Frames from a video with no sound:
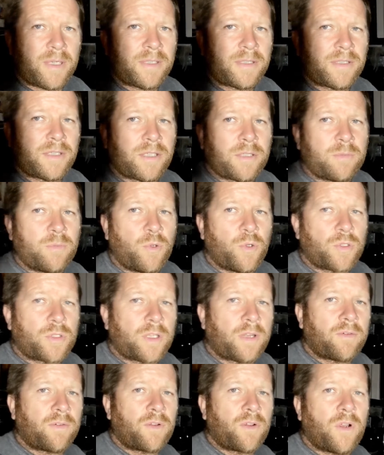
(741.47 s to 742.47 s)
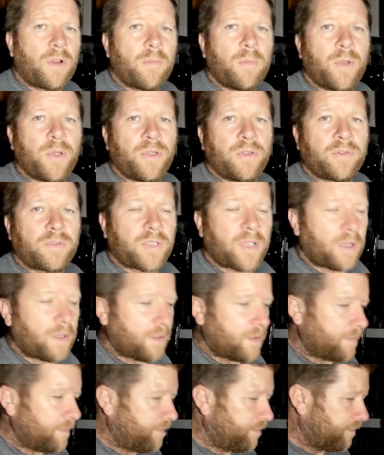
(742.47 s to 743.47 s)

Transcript: but it's just more stuff I've got to move so